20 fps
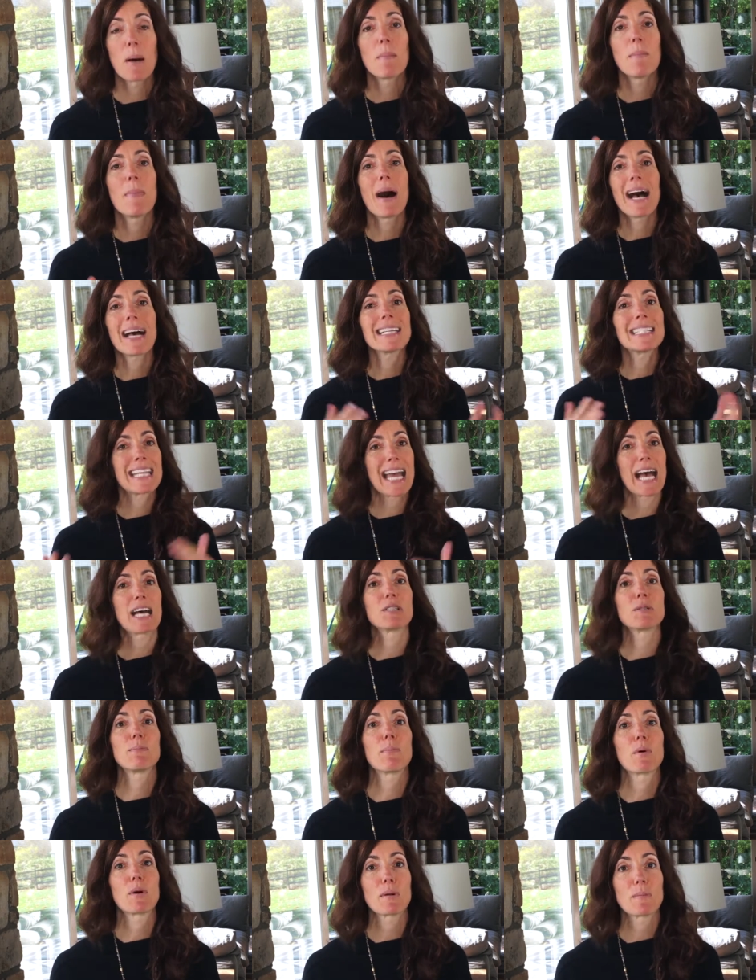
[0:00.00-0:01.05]
My
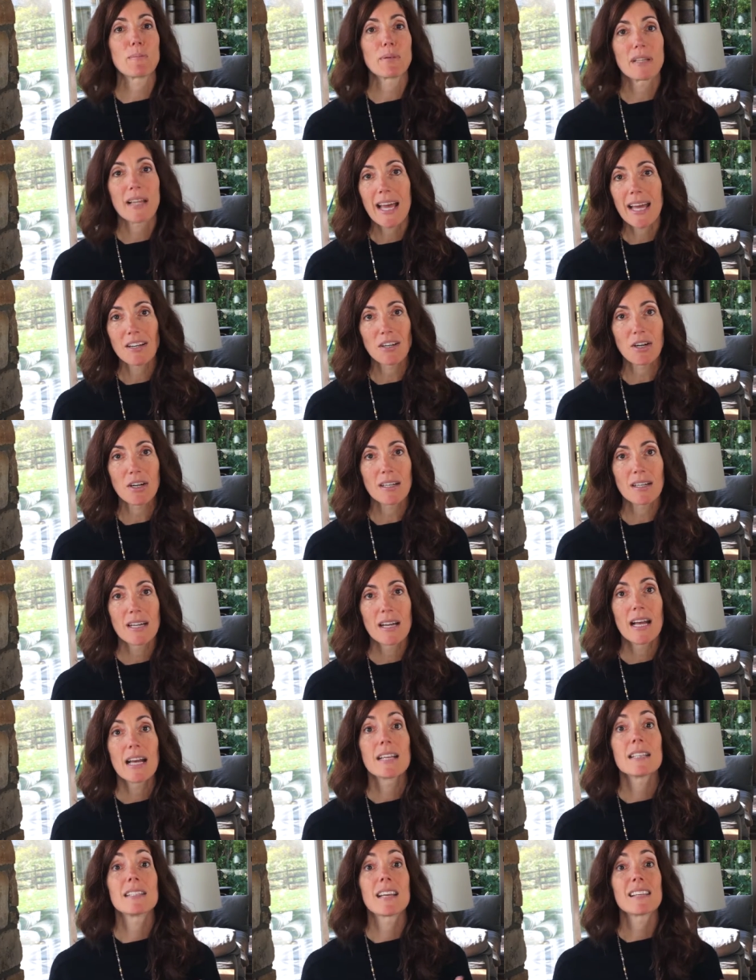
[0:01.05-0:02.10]
Dashboard Planner
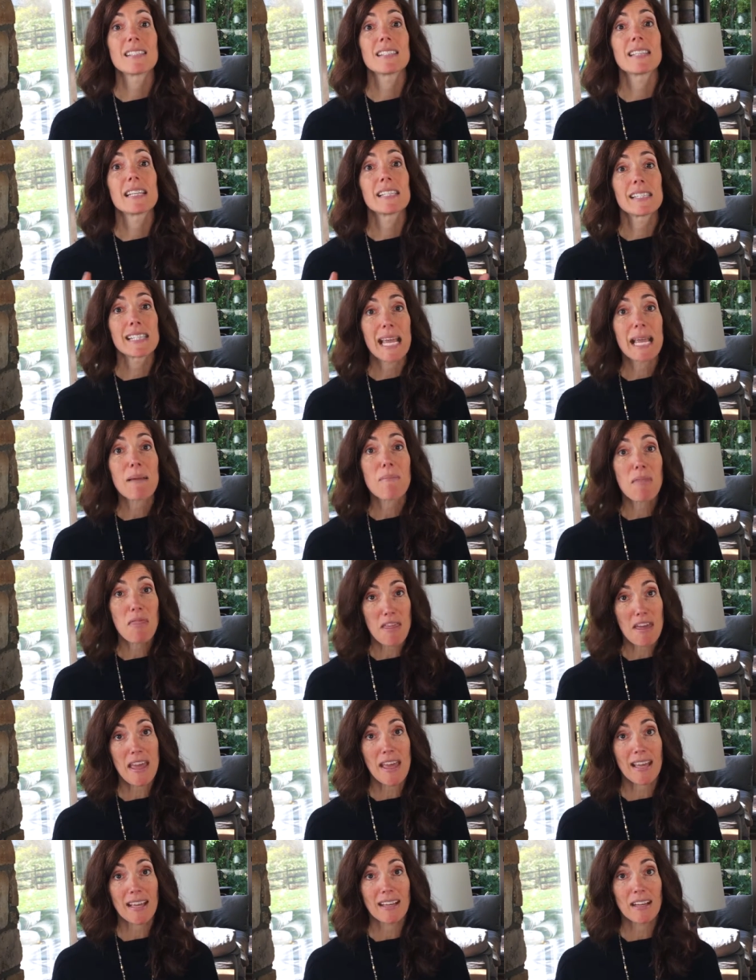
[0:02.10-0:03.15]
does the same
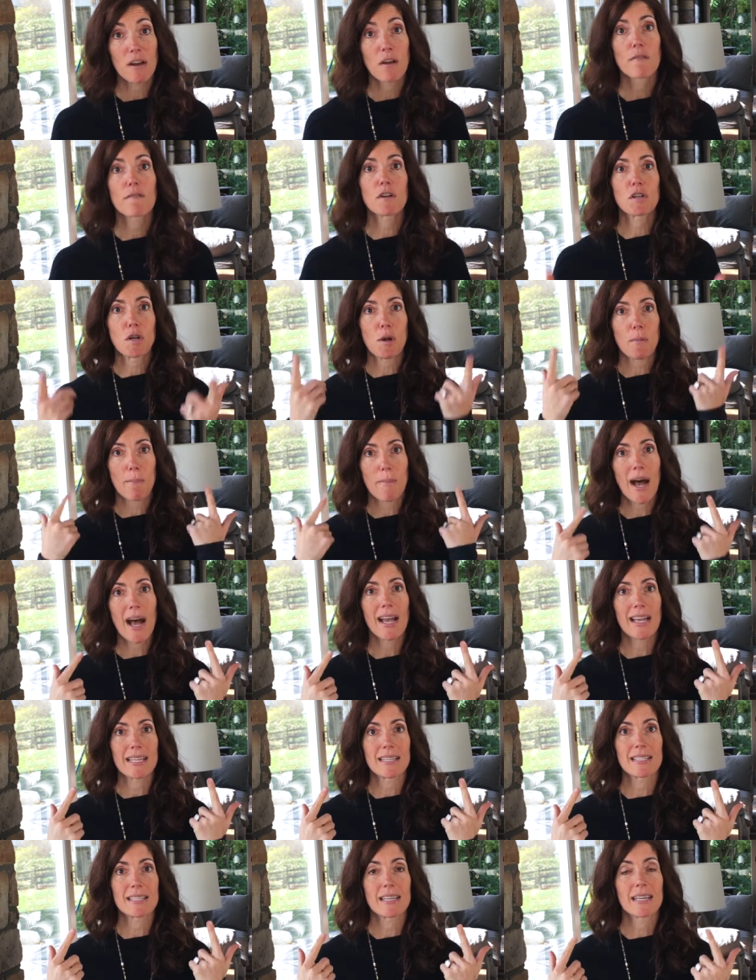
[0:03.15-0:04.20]
thing for your
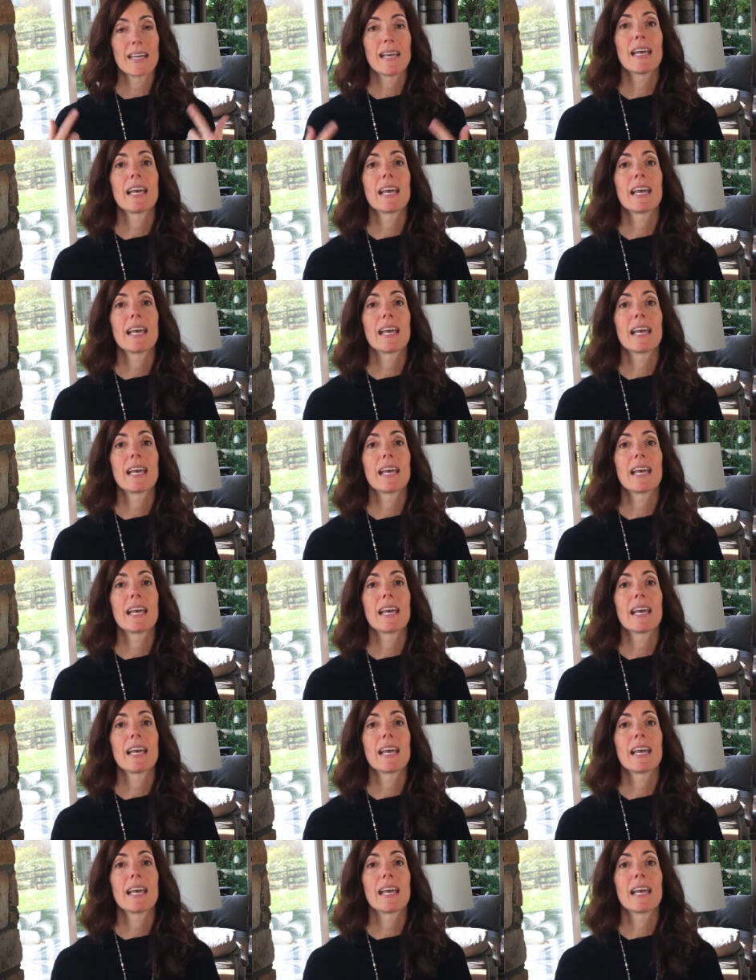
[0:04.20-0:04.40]
mind.